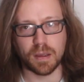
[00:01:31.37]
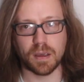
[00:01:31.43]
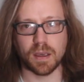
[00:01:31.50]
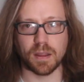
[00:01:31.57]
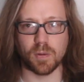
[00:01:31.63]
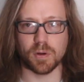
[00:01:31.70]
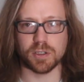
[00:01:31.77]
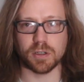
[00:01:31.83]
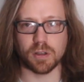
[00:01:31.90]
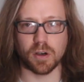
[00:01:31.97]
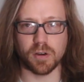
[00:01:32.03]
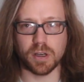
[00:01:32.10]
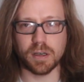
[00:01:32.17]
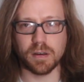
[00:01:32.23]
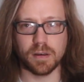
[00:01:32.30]
and once you're
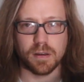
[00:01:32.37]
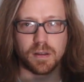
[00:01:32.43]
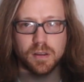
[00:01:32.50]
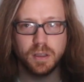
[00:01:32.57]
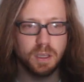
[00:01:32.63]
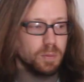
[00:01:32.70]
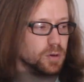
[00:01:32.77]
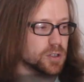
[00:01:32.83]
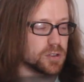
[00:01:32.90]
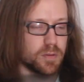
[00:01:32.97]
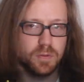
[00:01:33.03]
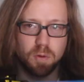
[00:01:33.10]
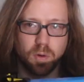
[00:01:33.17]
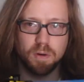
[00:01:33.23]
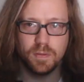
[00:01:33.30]
loaded, you push it
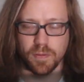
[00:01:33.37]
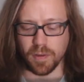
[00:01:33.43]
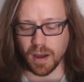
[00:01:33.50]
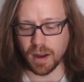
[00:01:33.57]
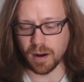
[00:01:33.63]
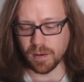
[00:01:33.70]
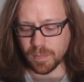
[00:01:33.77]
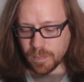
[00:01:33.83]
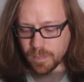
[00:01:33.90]
forward and fire.